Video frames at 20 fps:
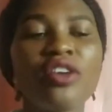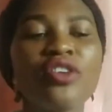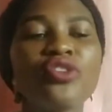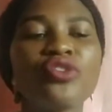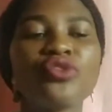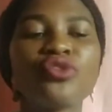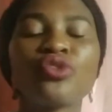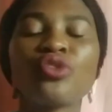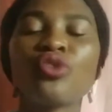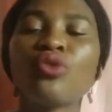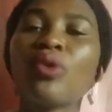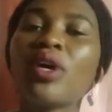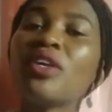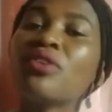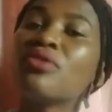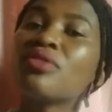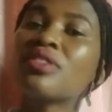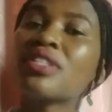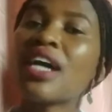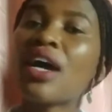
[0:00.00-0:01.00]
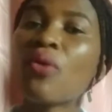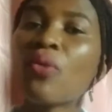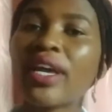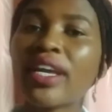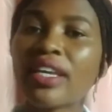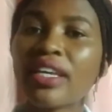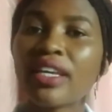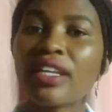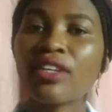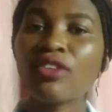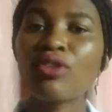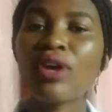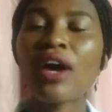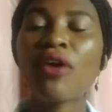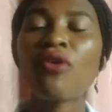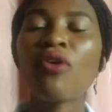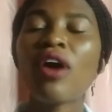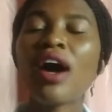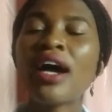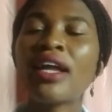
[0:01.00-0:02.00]
So when you start working, you are
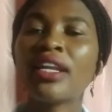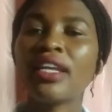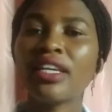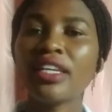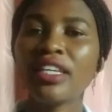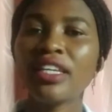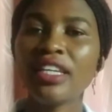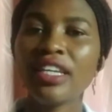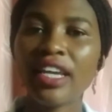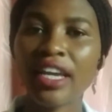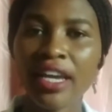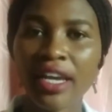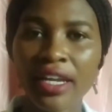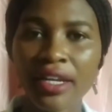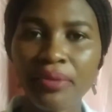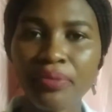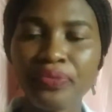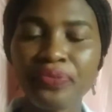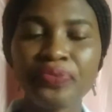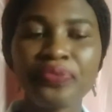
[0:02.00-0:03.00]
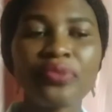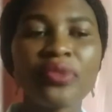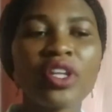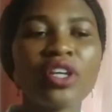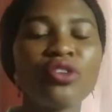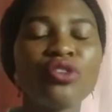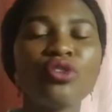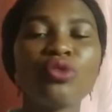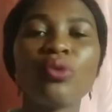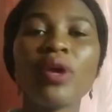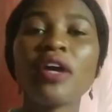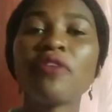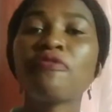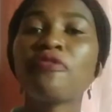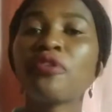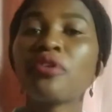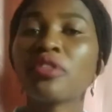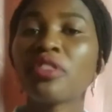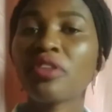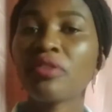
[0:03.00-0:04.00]
called an EN. You work
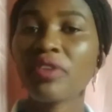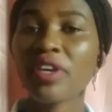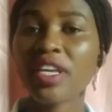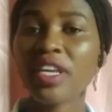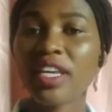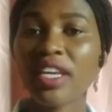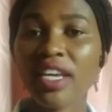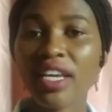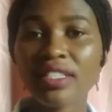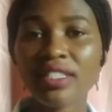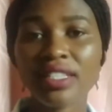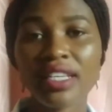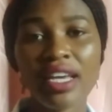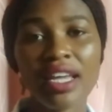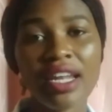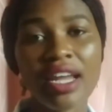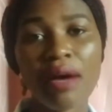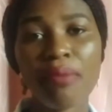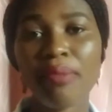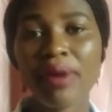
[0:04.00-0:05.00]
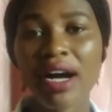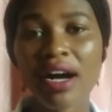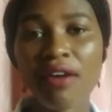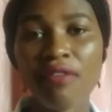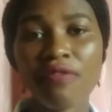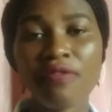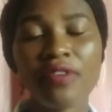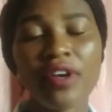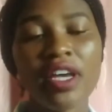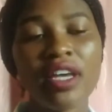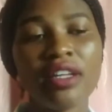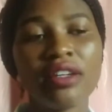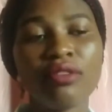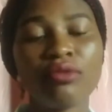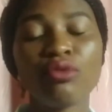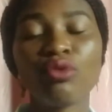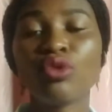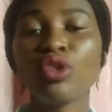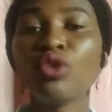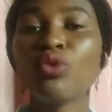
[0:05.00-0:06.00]
for 3 years and above, and
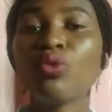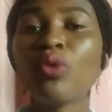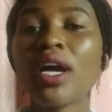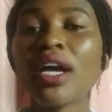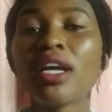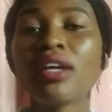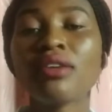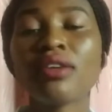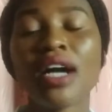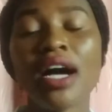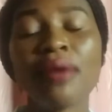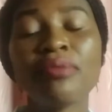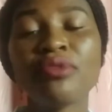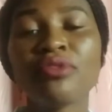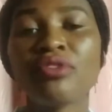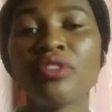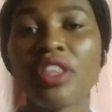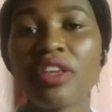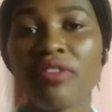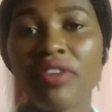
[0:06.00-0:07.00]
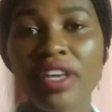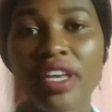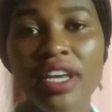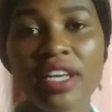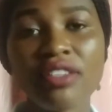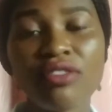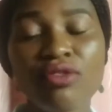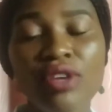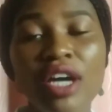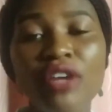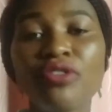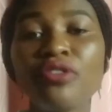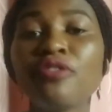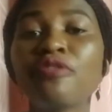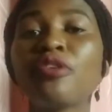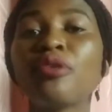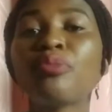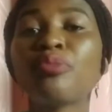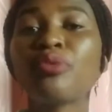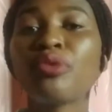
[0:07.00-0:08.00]
you work up to 3 years, you are due
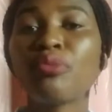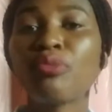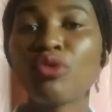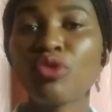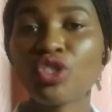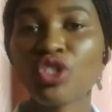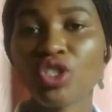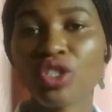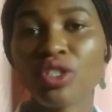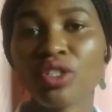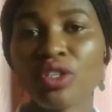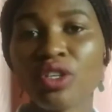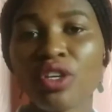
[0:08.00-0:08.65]
for promotion.